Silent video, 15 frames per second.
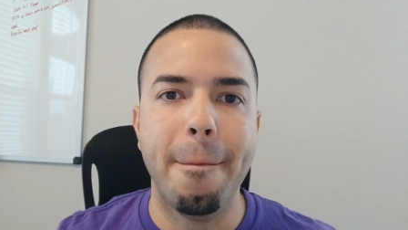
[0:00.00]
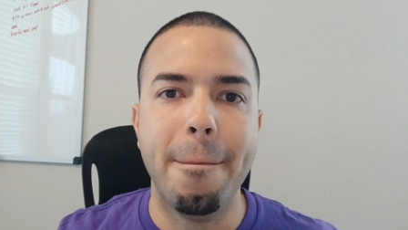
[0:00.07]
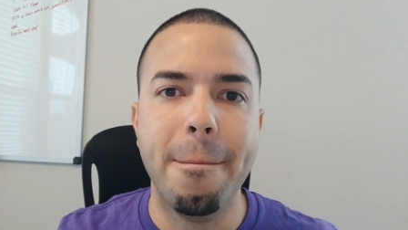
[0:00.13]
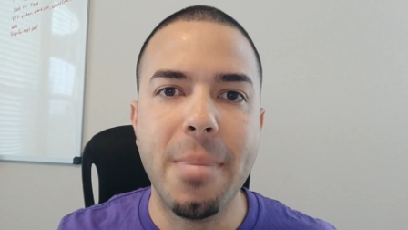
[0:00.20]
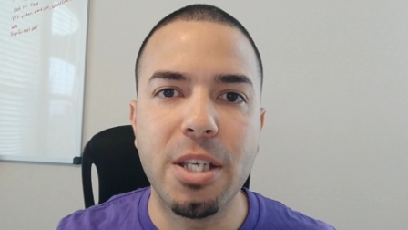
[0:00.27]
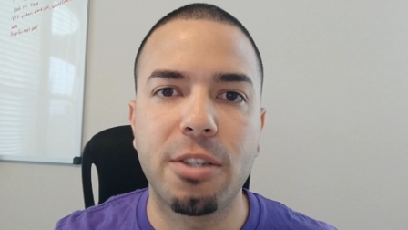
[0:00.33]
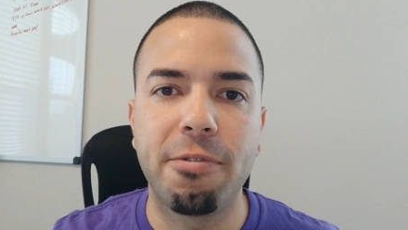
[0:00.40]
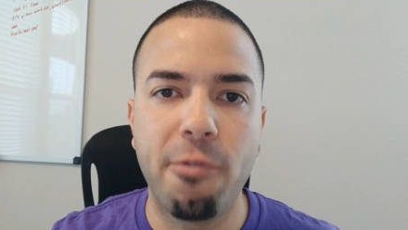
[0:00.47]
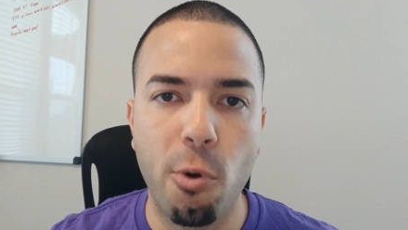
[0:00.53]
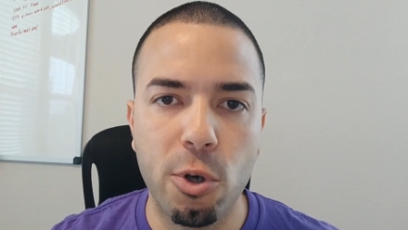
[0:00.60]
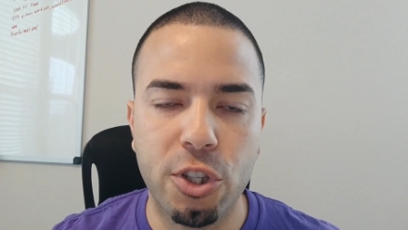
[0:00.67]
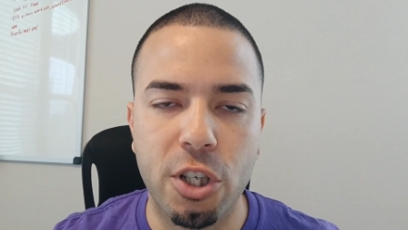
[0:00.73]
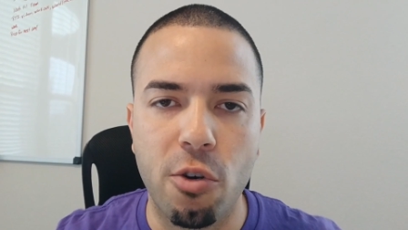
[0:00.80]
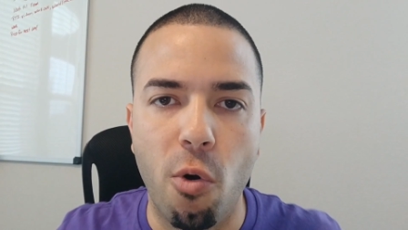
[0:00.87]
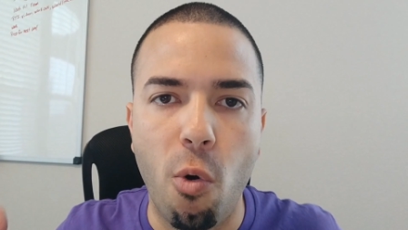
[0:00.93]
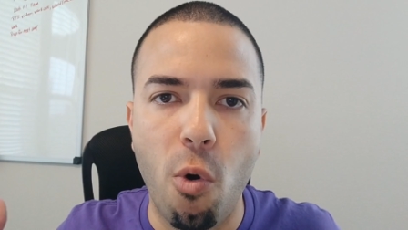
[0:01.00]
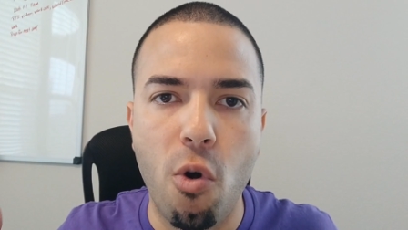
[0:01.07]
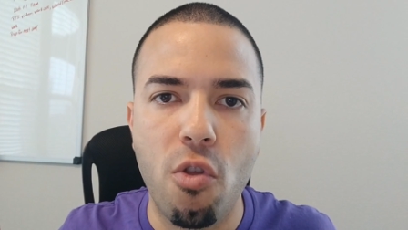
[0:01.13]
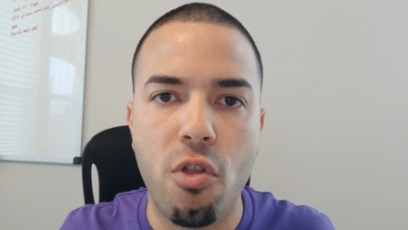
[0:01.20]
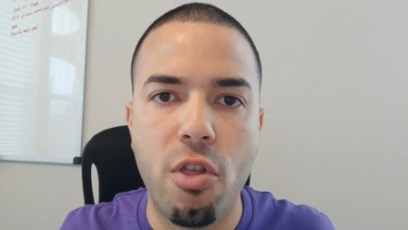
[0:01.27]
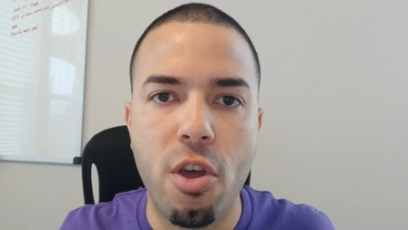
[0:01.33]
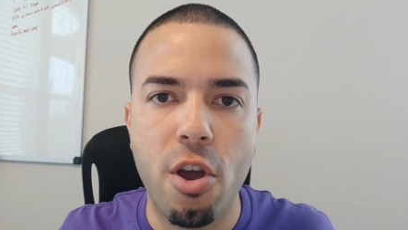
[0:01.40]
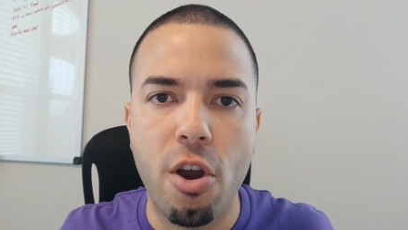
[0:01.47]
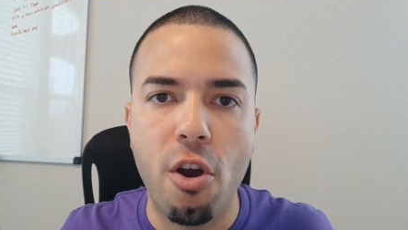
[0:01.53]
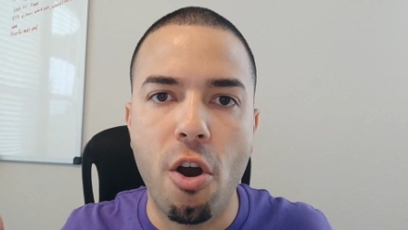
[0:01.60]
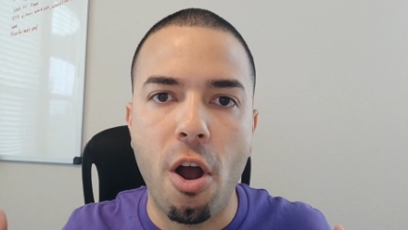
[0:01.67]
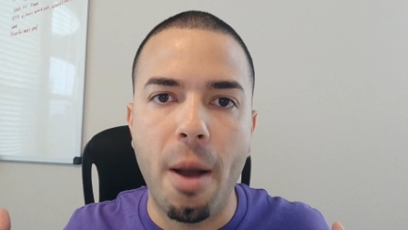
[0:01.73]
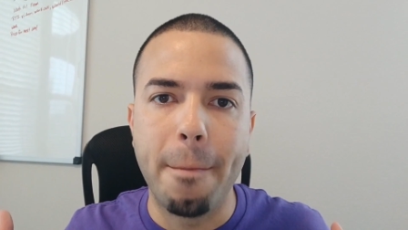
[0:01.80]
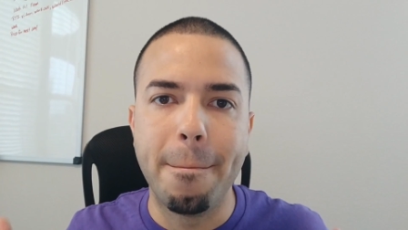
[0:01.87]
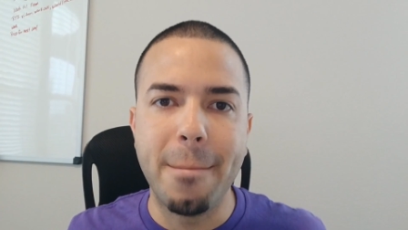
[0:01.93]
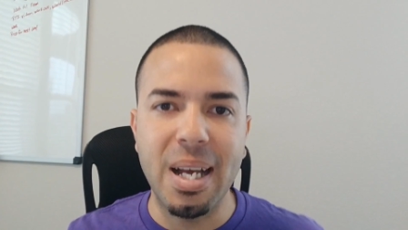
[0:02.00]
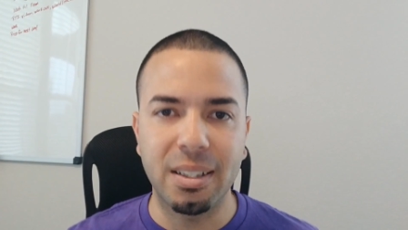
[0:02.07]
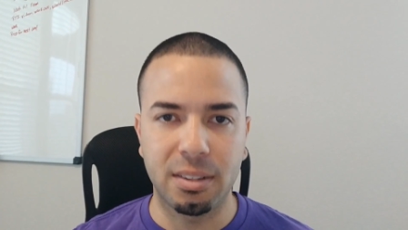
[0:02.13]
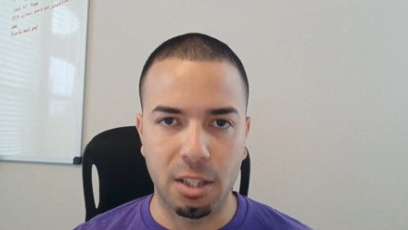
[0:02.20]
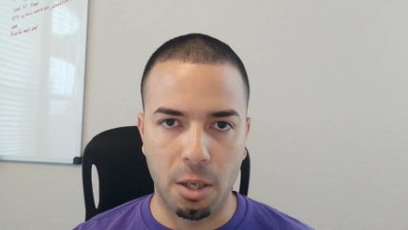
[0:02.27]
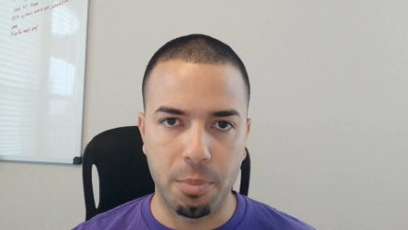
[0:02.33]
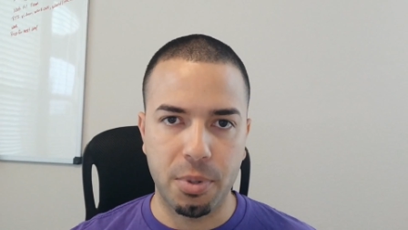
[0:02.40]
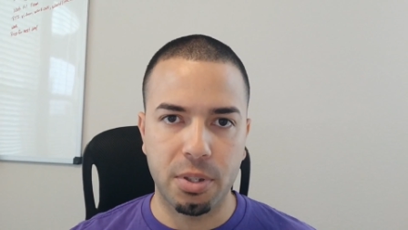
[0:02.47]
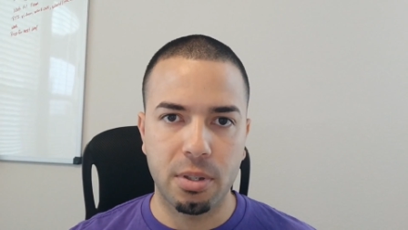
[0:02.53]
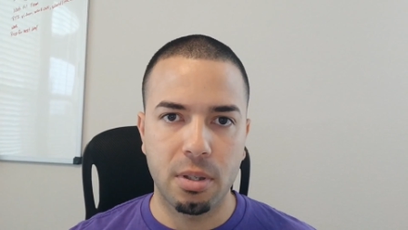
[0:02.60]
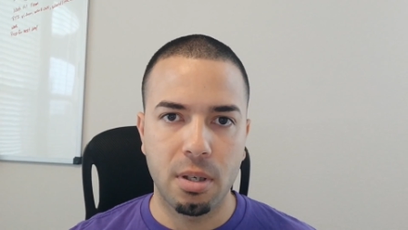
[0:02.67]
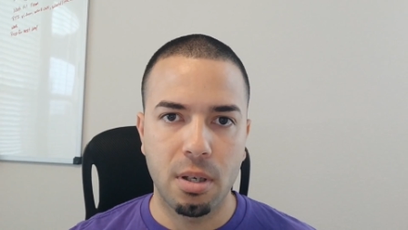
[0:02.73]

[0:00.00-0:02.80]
misfortune or their mess ups,